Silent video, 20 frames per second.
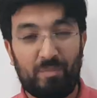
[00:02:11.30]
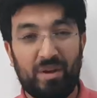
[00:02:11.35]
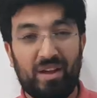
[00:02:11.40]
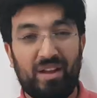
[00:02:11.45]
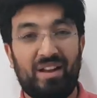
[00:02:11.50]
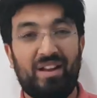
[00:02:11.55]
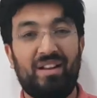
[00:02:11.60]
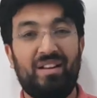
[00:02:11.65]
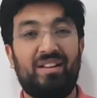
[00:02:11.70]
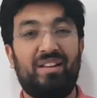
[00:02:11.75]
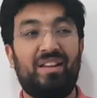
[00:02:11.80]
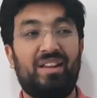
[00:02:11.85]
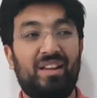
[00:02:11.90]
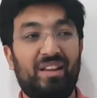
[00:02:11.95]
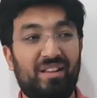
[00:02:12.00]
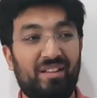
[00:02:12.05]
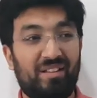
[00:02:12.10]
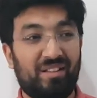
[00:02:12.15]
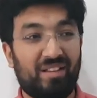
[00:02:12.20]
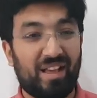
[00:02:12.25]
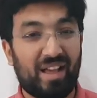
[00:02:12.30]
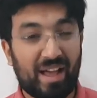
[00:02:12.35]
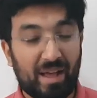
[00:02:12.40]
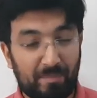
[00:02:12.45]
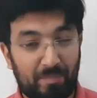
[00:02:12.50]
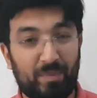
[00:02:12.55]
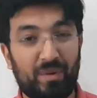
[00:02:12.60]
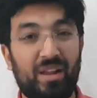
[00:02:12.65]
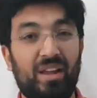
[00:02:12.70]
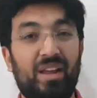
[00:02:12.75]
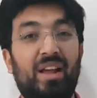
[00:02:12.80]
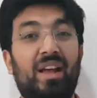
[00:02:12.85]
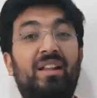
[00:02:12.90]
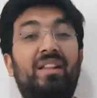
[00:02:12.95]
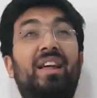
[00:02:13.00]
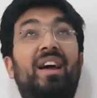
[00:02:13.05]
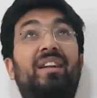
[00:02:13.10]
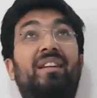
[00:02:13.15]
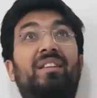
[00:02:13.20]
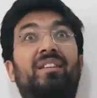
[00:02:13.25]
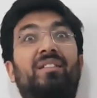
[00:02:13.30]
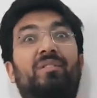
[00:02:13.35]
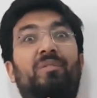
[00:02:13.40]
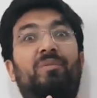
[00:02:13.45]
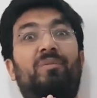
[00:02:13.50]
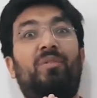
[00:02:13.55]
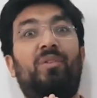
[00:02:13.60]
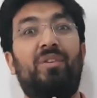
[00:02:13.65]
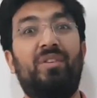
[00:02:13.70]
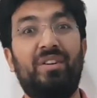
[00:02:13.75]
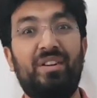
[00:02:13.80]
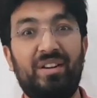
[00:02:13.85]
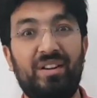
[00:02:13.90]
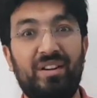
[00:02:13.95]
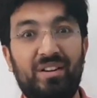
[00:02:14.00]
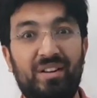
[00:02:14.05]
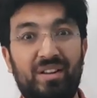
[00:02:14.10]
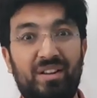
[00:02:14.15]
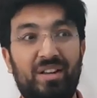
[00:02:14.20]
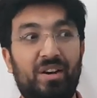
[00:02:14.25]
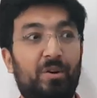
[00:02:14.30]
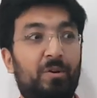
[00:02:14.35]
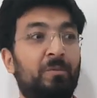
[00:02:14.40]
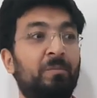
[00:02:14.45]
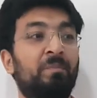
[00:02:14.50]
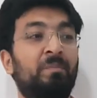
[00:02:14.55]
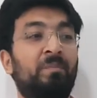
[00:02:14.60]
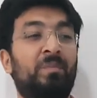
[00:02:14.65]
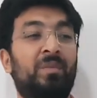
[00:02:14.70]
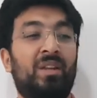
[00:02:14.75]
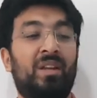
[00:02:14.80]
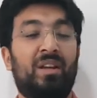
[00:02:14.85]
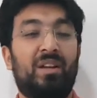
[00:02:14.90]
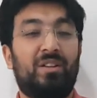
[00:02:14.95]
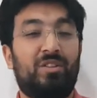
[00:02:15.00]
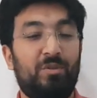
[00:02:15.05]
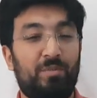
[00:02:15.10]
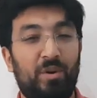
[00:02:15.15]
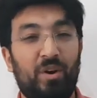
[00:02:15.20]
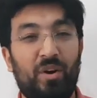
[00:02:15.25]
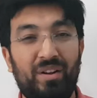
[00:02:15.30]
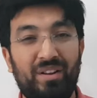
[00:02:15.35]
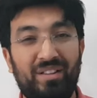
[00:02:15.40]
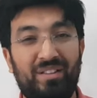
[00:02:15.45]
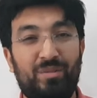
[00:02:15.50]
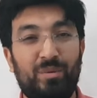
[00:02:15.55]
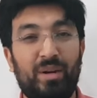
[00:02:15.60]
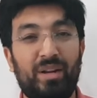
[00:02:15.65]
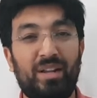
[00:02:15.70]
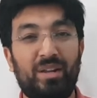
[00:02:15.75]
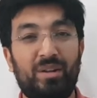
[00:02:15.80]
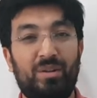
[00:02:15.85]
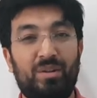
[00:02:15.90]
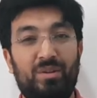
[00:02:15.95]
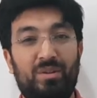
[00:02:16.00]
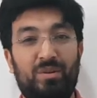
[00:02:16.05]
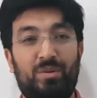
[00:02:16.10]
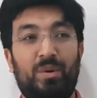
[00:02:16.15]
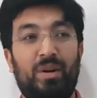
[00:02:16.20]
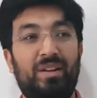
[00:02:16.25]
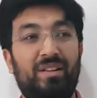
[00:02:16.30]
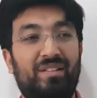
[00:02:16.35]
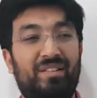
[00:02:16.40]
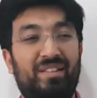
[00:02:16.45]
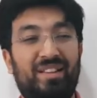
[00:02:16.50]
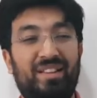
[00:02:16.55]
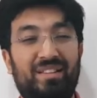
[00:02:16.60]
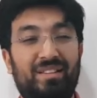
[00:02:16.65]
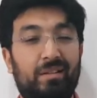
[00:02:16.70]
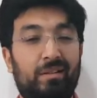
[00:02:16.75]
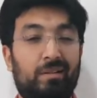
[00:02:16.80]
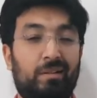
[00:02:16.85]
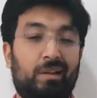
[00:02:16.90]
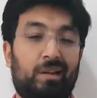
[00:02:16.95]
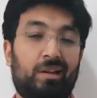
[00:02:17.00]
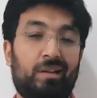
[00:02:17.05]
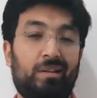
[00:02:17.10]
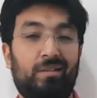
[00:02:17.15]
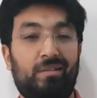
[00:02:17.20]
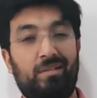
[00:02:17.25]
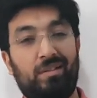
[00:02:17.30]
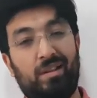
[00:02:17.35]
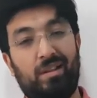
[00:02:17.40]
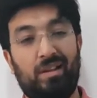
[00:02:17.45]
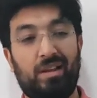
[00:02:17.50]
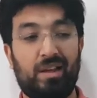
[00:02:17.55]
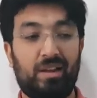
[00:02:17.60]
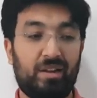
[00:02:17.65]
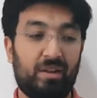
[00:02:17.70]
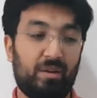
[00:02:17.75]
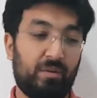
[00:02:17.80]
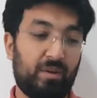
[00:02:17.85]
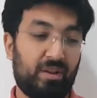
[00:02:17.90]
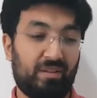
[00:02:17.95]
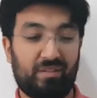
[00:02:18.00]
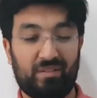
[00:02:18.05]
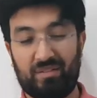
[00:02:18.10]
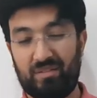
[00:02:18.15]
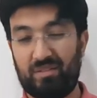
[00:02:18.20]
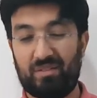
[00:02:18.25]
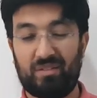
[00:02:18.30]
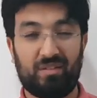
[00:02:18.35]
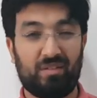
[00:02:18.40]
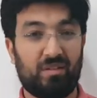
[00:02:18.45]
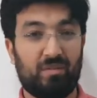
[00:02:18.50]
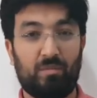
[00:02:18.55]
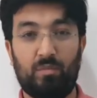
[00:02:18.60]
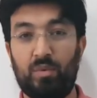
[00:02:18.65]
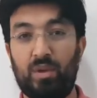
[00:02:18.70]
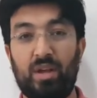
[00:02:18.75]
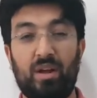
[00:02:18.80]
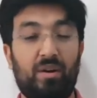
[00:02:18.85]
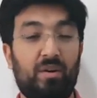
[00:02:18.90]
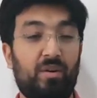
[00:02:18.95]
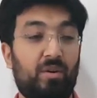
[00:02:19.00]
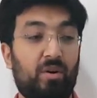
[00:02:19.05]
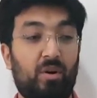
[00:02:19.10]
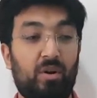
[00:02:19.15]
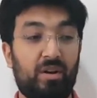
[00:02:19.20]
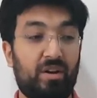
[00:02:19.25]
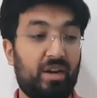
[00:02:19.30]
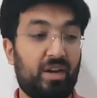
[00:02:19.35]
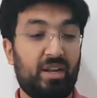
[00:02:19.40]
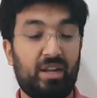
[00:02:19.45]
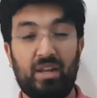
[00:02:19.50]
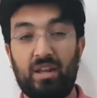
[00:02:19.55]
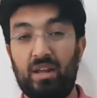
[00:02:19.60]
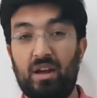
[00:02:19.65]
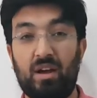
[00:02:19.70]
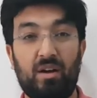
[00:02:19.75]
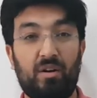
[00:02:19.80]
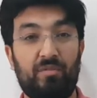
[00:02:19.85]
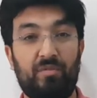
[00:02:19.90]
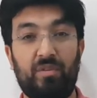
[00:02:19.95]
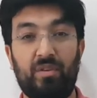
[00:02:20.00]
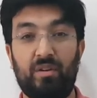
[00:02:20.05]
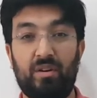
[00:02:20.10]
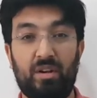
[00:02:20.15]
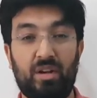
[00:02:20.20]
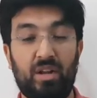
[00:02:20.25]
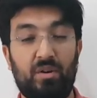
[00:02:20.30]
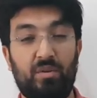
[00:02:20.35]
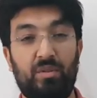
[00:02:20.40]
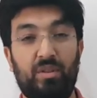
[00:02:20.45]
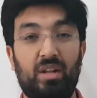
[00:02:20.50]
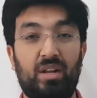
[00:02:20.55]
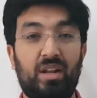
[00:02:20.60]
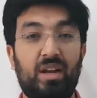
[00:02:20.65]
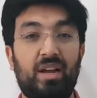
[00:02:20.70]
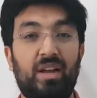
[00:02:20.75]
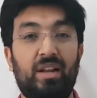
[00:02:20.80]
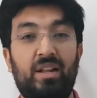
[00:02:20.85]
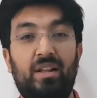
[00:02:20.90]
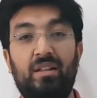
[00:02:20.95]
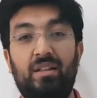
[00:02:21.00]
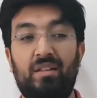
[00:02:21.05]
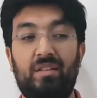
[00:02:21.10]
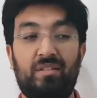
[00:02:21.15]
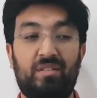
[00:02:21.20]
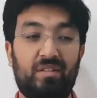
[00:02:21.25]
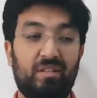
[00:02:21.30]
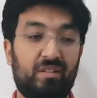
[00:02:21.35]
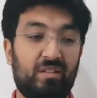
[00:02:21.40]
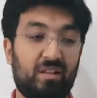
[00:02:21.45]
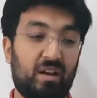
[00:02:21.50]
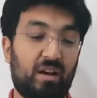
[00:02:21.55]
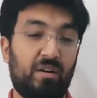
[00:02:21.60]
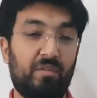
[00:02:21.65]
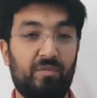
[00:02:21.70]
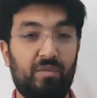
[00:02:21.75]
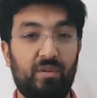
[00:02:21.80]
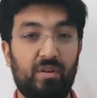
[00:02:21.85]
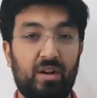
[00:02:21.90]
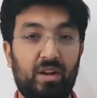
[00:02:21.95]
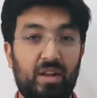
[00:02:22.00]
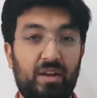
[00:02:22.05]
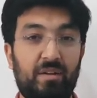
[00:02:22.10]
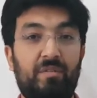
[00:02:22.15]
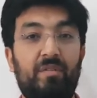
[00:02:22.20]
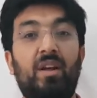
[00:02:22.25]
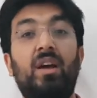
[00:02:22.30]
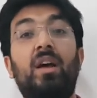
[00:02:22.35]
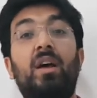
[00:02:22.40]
pair is happening and that is for real. Now, to be honest, 2020 season is, anyways, we are already half year down the line and it's just half year left